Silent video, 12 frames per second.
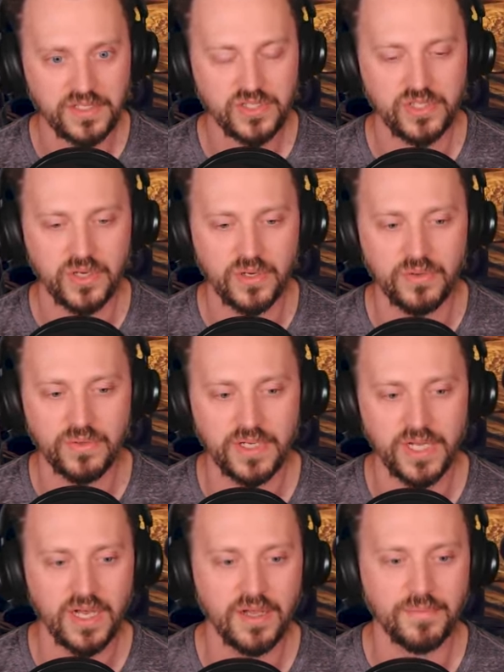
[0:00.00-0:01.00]
So
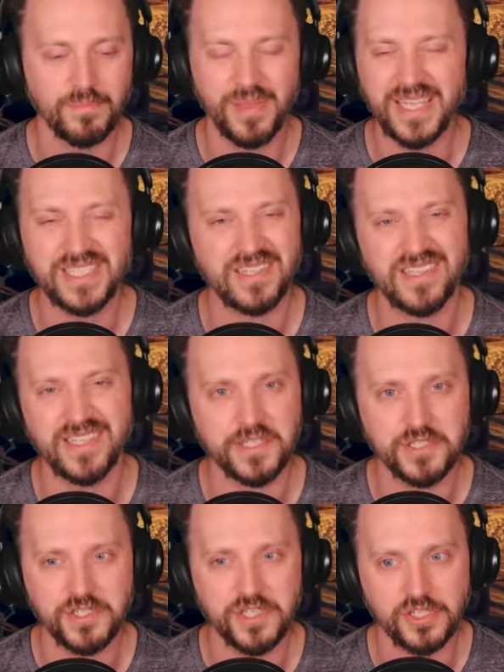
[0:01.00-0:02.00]
uh, basically,
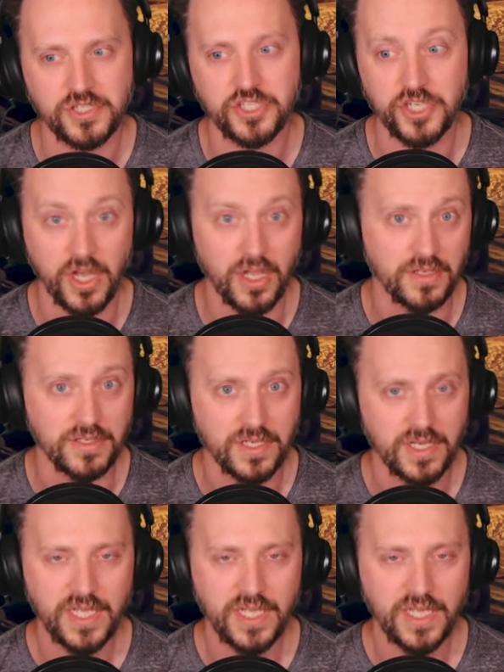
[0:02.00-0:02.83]
it's just shunned,